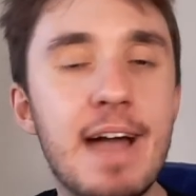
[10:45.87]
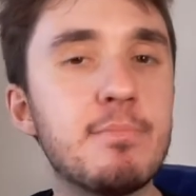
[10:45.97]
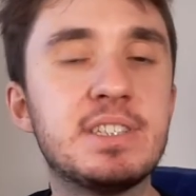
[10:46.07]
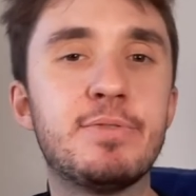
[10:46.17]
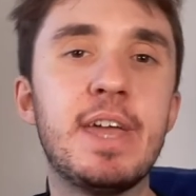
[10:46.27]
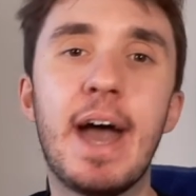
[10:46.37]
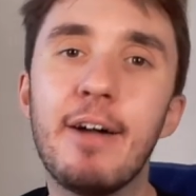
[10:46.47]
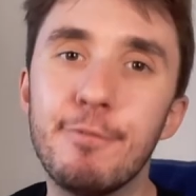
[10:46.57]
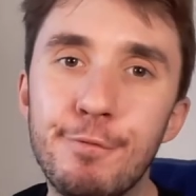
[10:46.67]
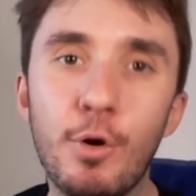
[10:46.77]
Atmosphere
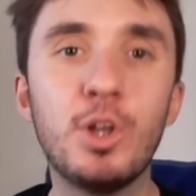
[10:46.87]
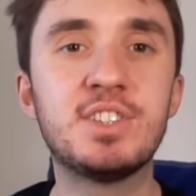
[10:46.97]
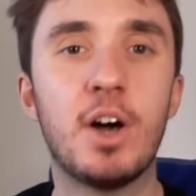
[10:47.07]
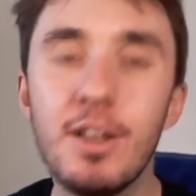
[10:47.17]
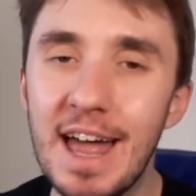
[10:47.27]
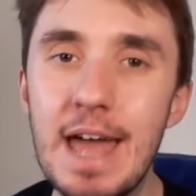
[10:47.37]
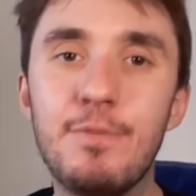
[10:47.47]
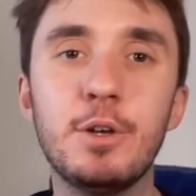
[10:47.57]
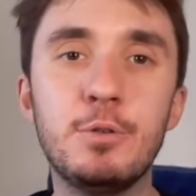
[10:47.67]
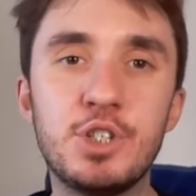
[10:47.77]
and Volatile
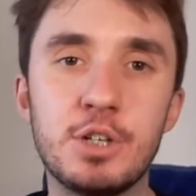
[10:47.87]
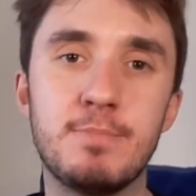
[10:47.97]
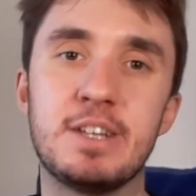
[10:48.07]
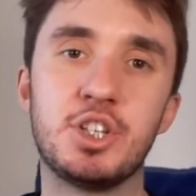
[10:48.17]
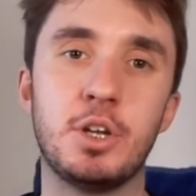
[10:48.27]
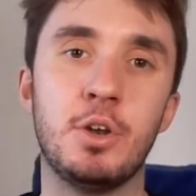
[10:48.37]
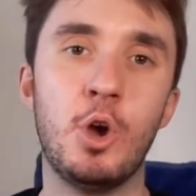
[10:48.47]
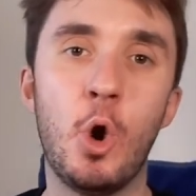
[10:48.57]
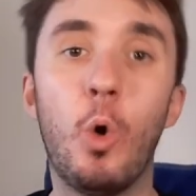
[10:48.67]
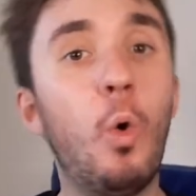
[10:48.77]
Evolution Mission,
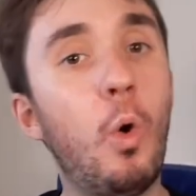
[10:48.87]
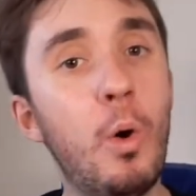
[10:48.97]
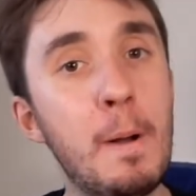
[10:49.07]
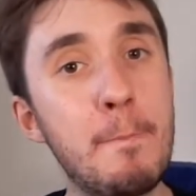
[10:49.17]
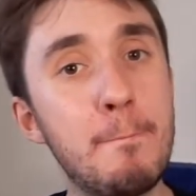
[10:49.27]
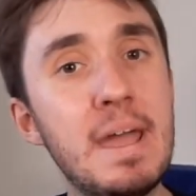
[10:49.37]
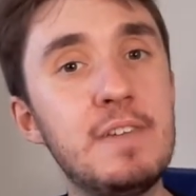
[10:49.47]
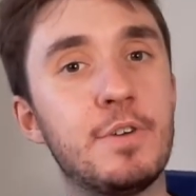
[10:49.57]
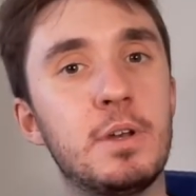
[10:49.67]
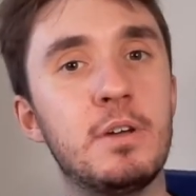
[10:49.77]
or
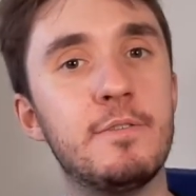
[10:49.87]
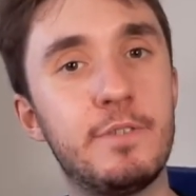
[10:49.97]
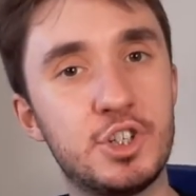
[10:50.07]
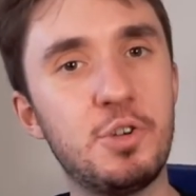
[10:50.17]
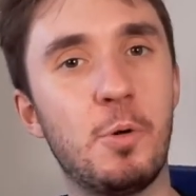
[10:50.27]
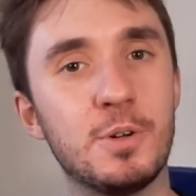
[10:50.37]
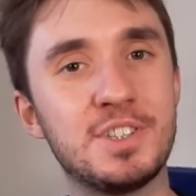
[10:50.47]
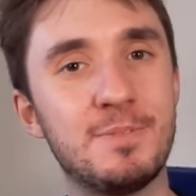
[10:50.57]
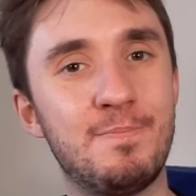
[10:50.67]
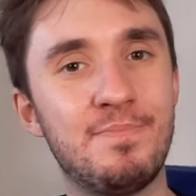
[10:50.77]
MAVEN for
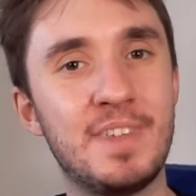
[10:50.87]
short.